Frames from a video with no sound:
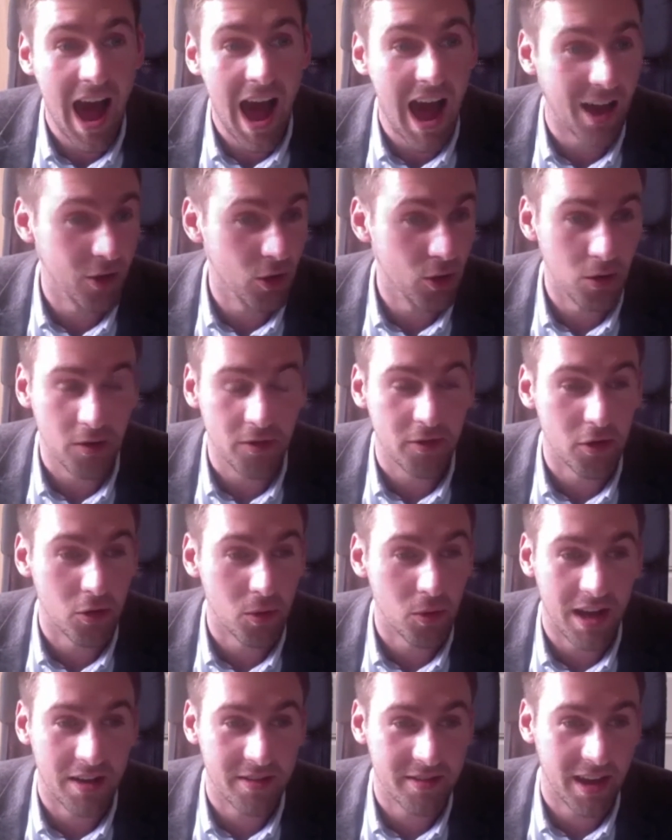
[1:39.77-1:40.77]
and
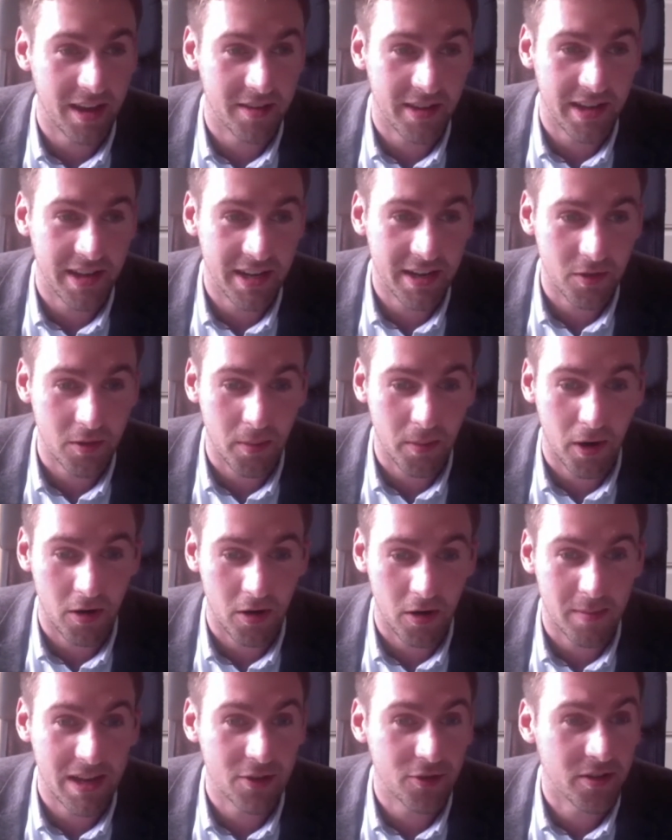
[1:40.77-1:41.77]
also, as any of the
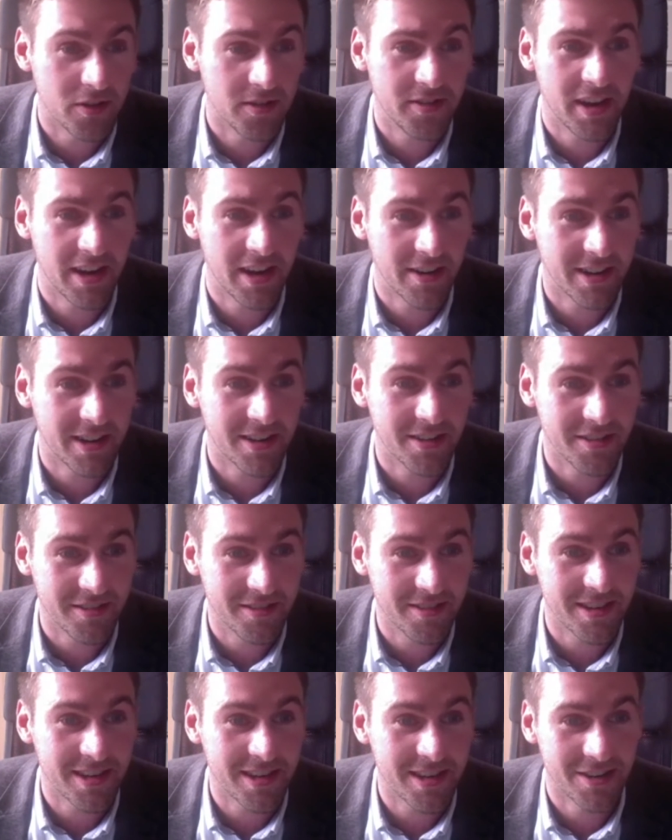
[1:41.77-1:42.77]

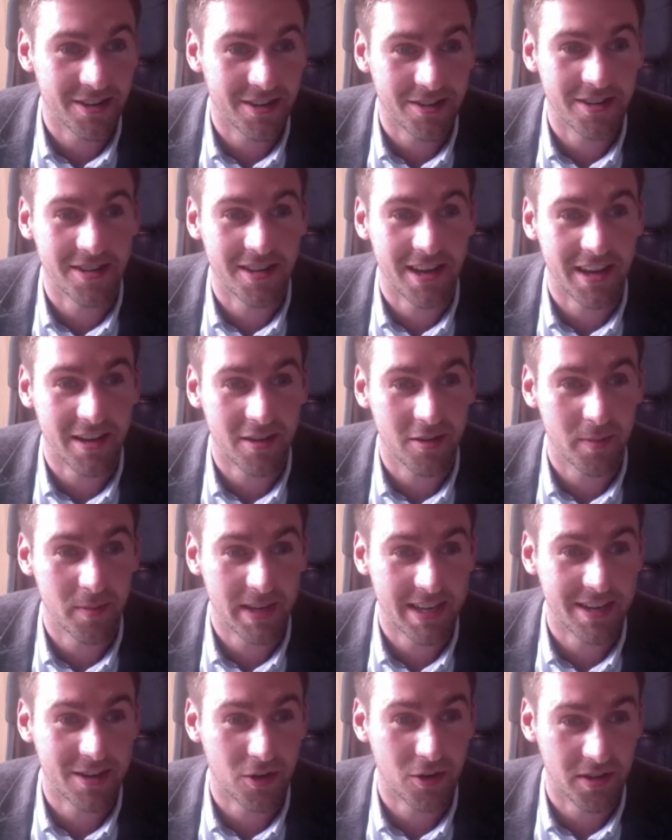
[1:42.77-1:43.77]
parliamentarians here today
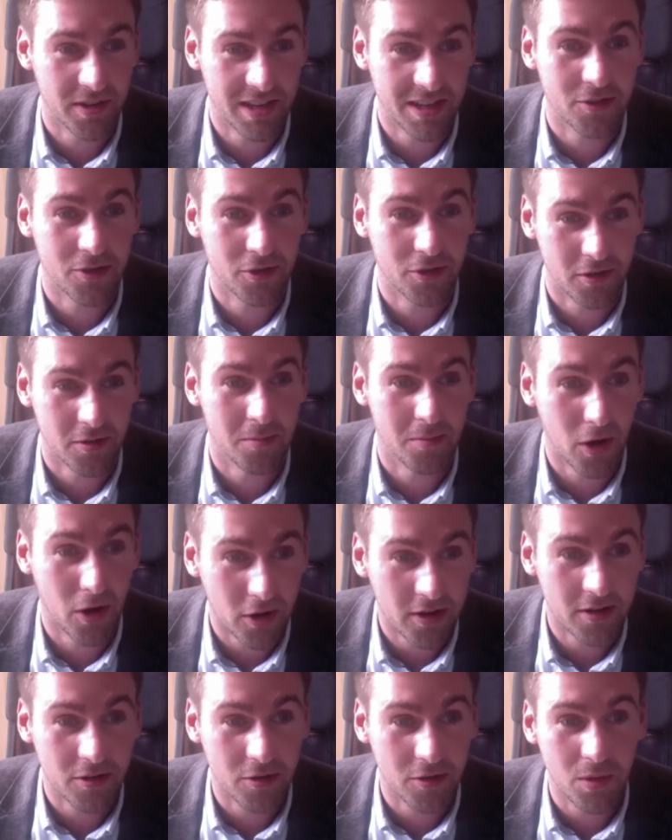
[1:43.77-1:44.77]
speaking on the internal
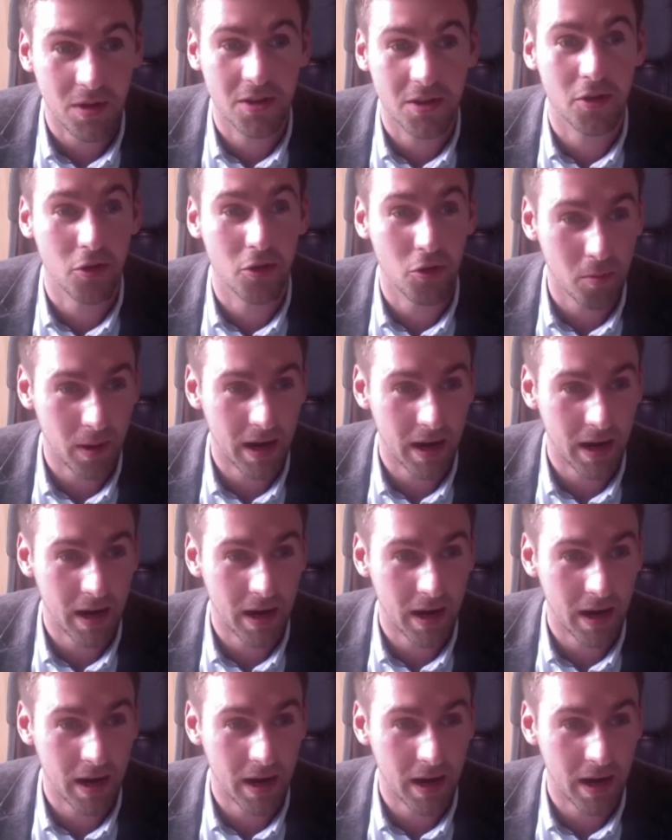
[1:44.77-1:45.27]
markets will know,